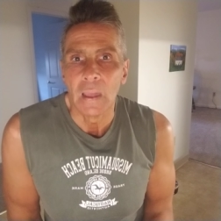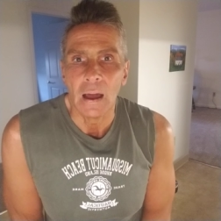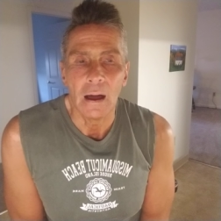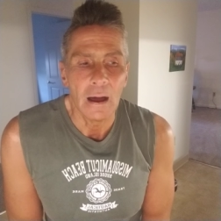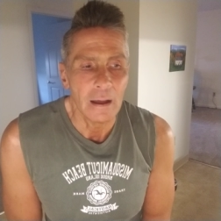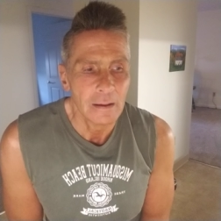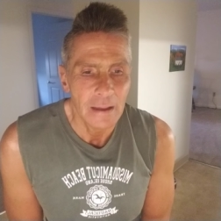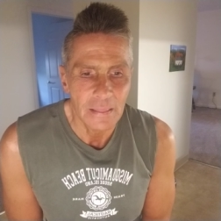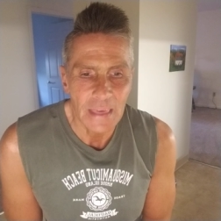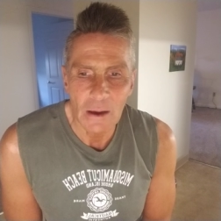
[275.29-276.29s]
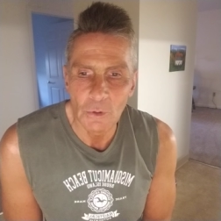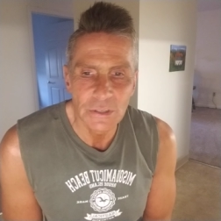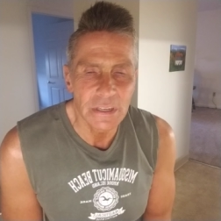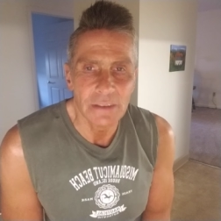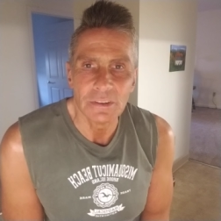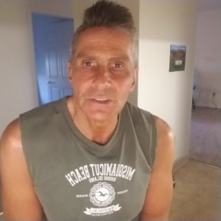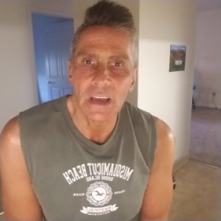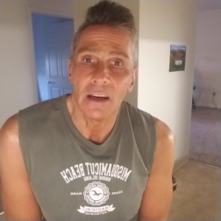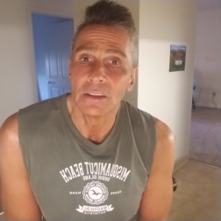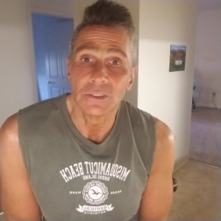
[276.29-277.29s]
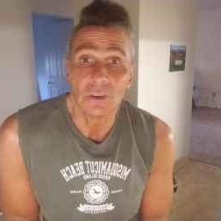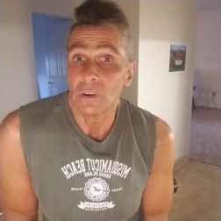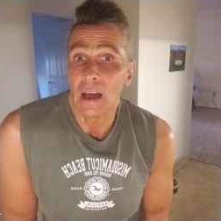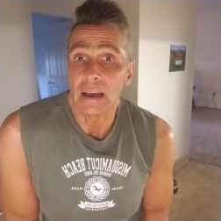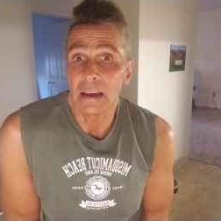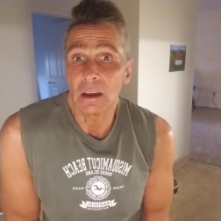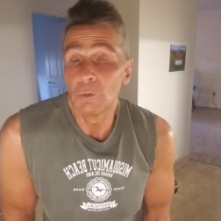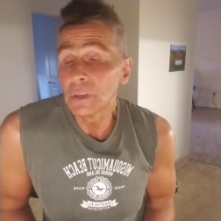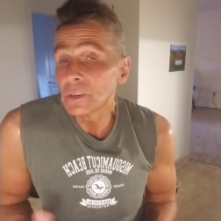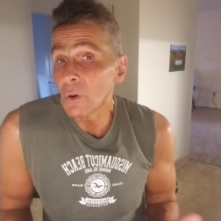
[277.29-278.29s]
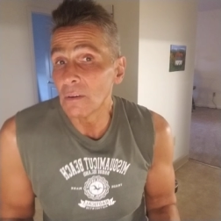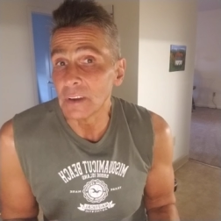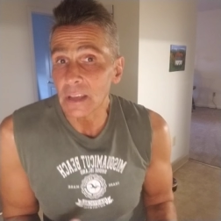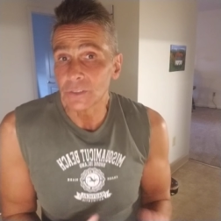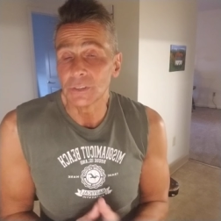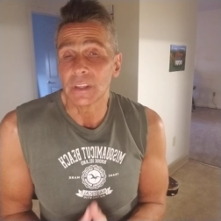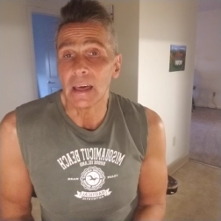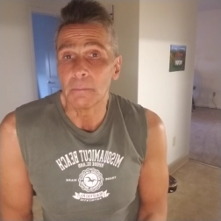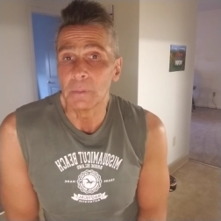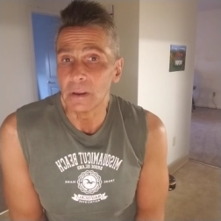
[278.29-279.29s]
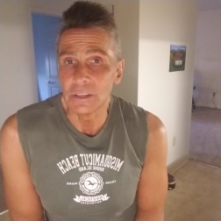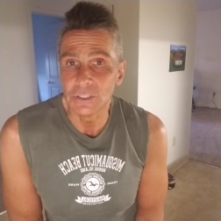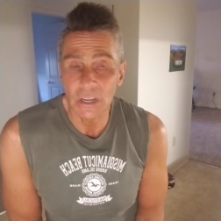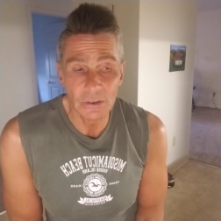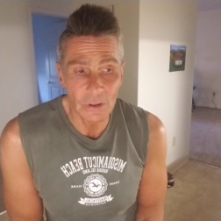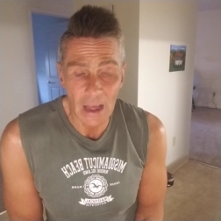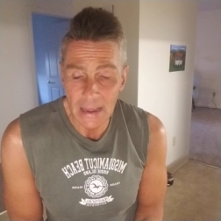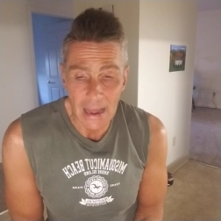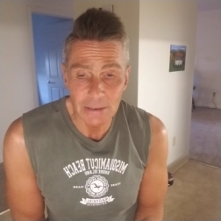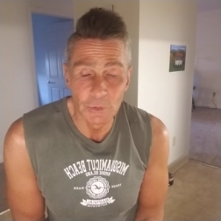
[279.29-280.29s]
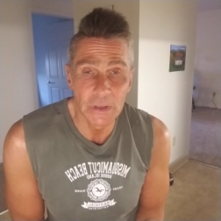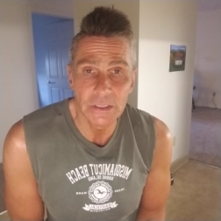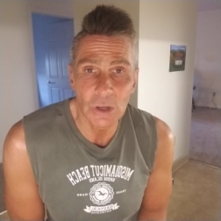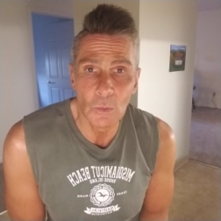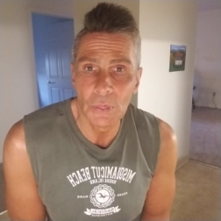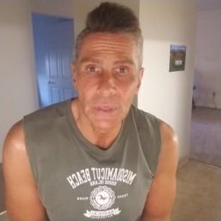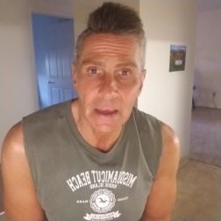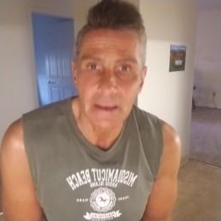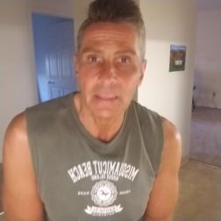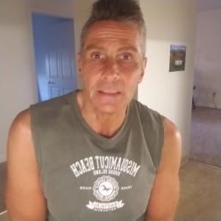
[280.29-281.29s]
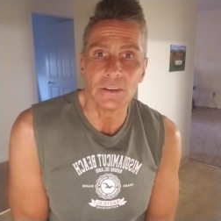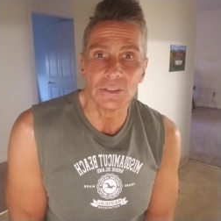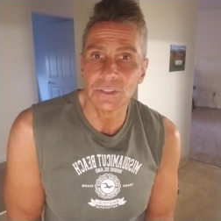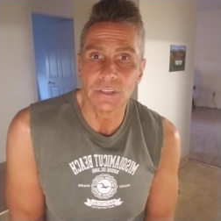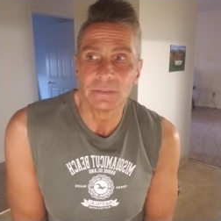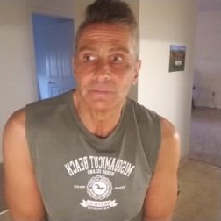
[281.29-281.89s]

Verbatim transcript: Uh, and that wasn't even solid. So I, I, really don't have an answer to that. But in general, I, I really don't think that there's.